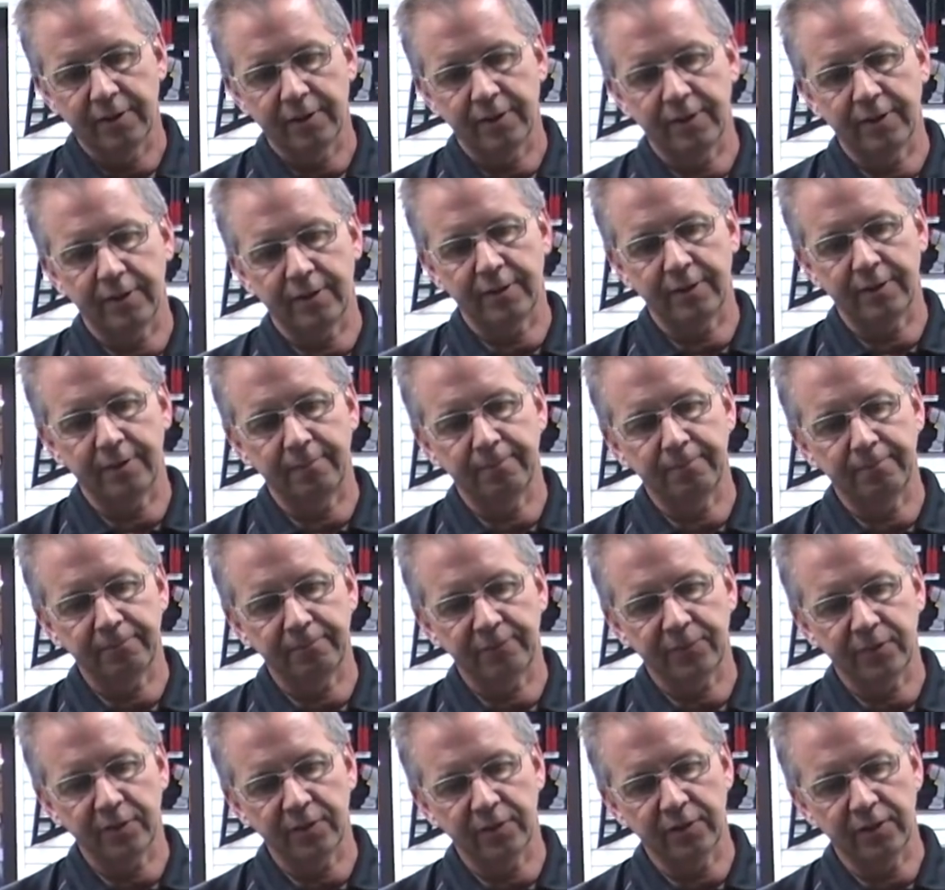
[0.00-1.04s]
The
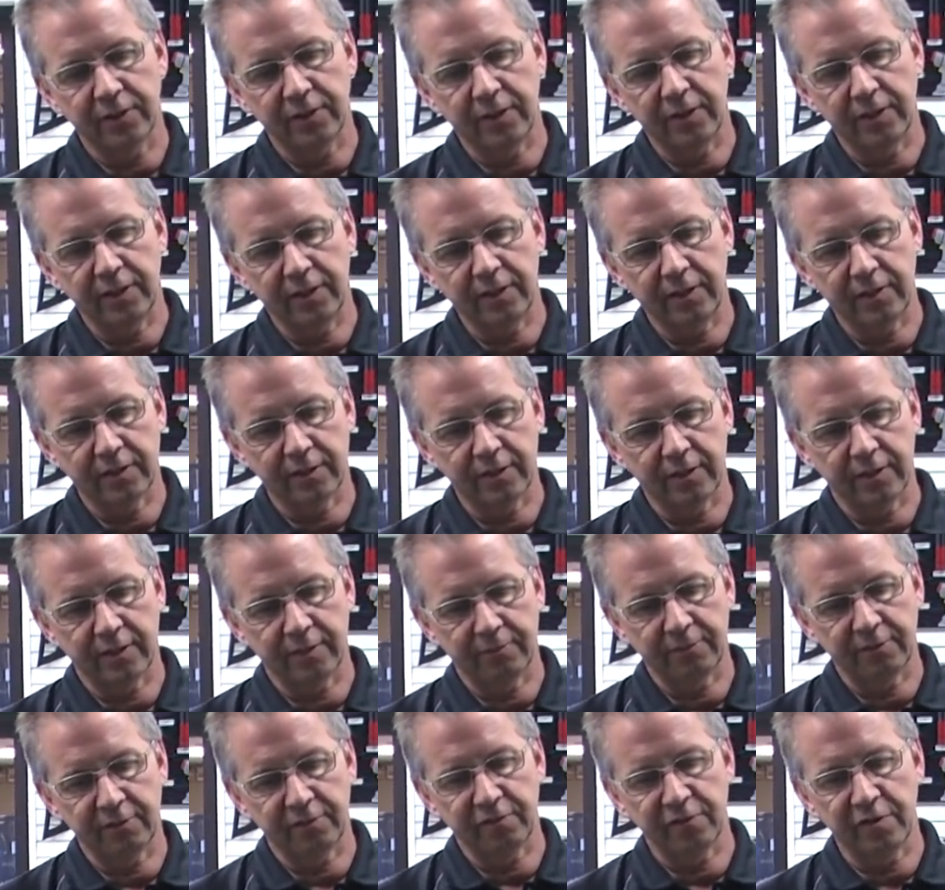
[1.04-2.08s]

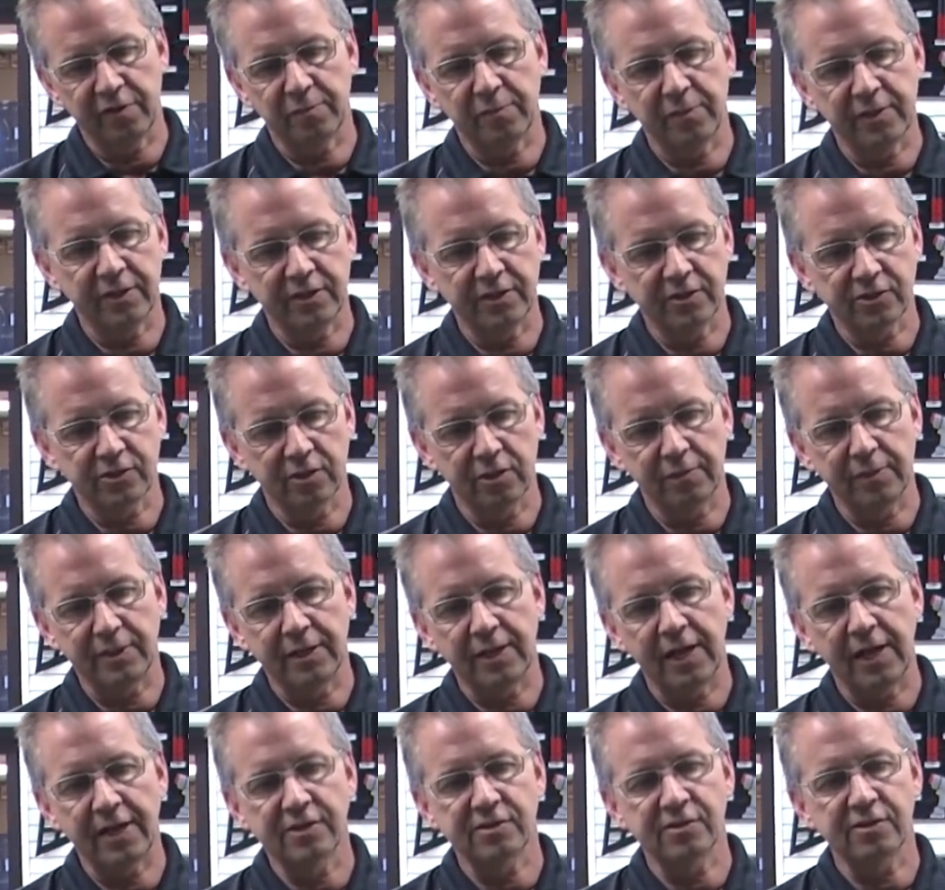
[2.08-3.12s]
fitment is gonna be
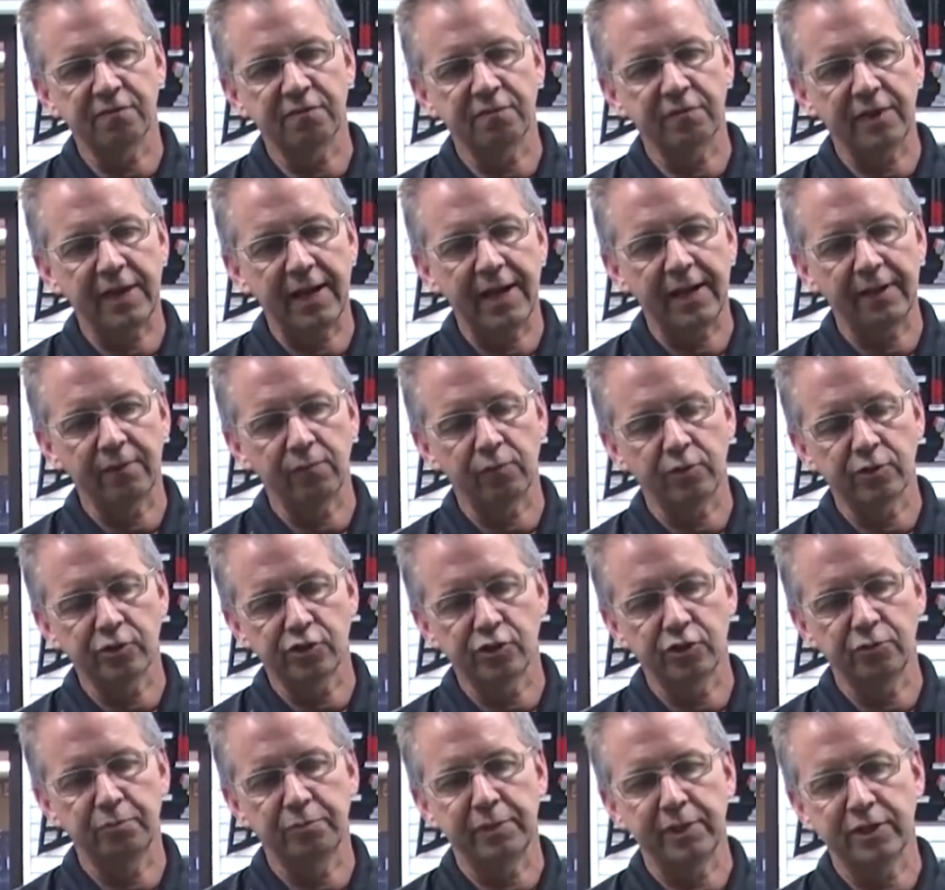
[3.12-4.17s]
nice and flat, and
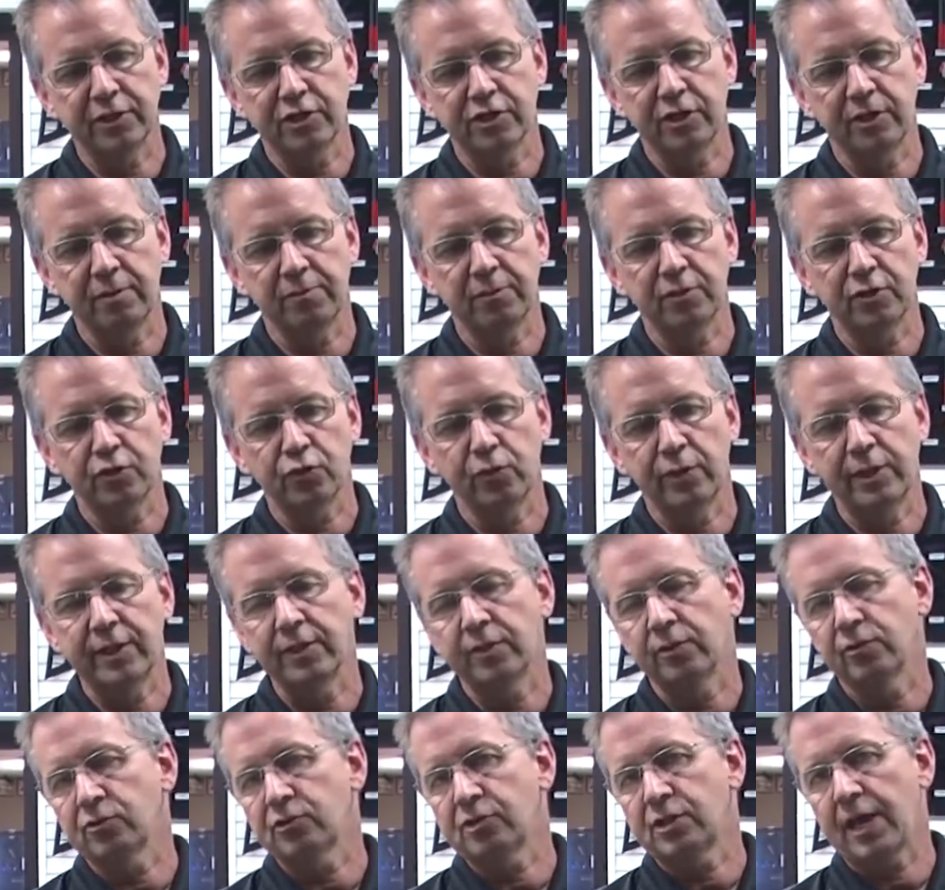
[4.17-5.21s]
once you pinch it in between
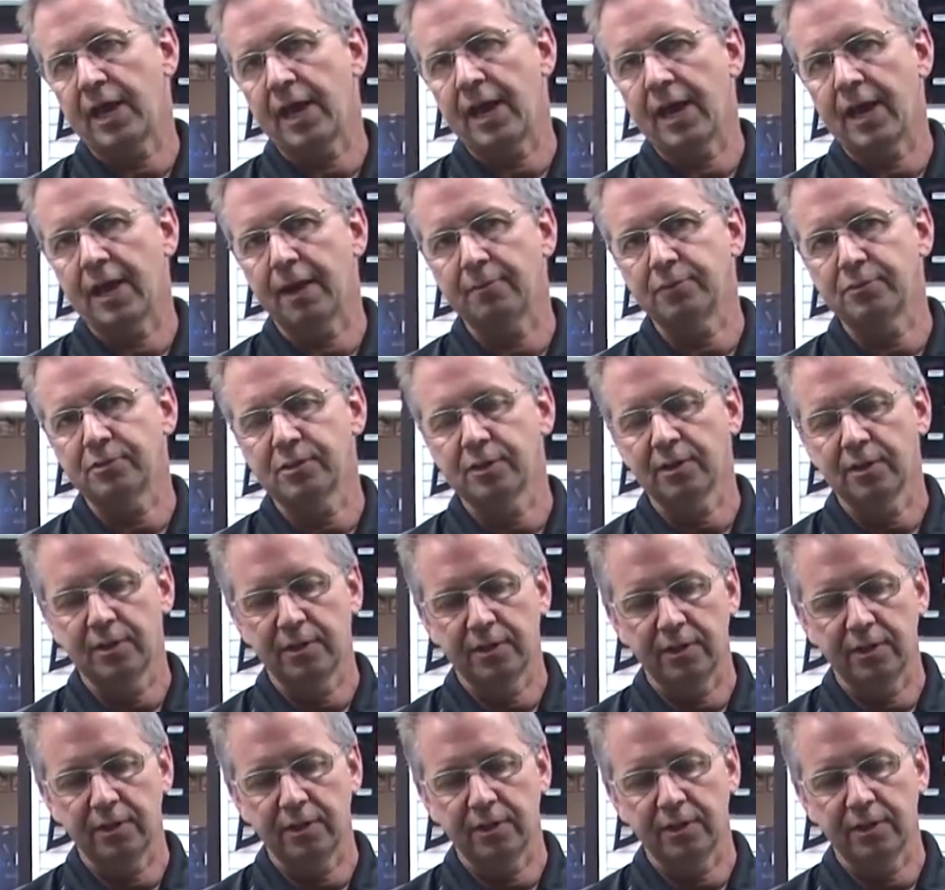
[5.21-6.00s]
those tabs,